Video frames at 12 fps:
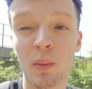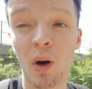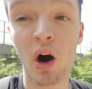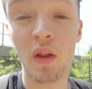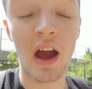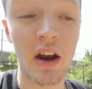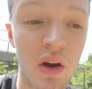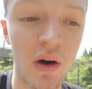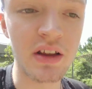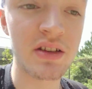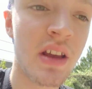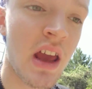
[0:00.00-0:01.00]
from all that
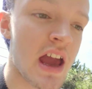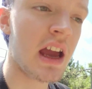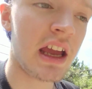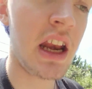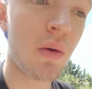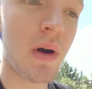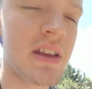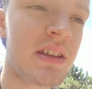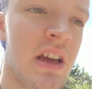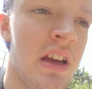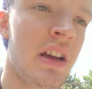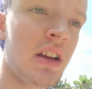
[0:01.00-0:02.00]
noise. Anyways,
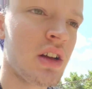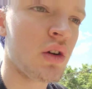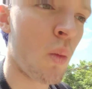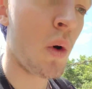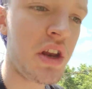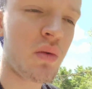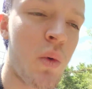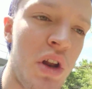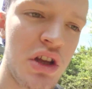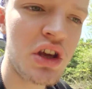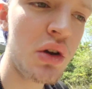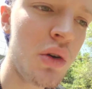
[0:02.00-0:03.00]

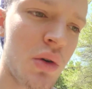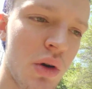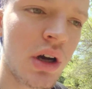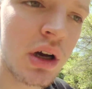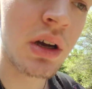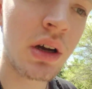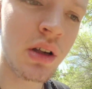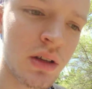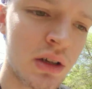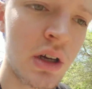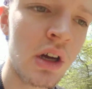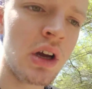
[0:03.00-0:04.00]
when you
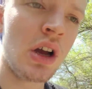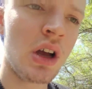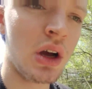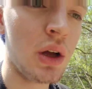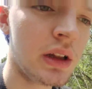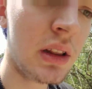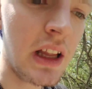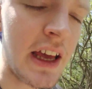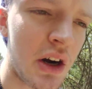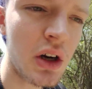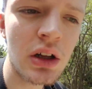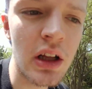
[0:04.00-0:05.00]

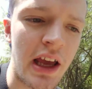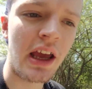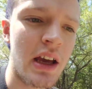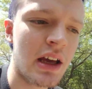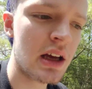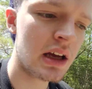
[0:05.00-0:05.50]
literally